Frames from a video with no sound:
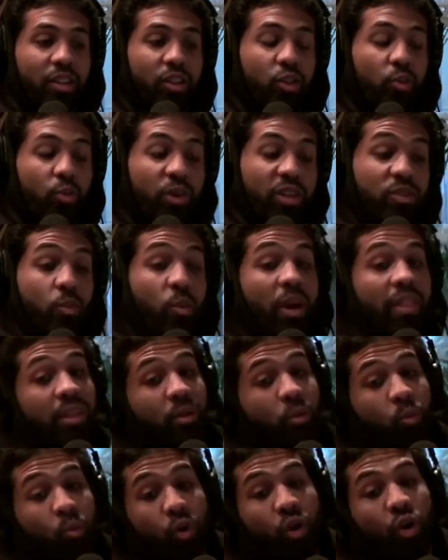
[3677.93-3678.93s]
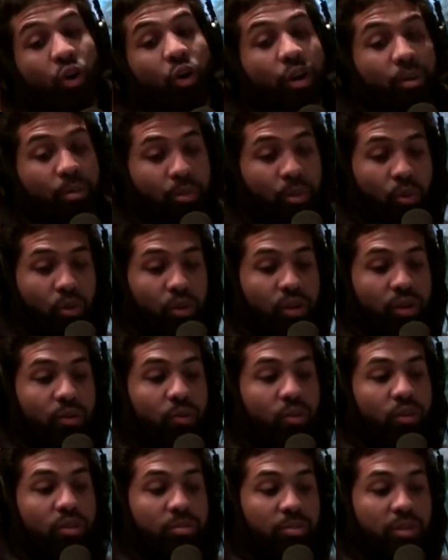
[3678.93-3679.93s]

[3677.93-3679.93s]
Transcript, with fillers: the reason why they were important was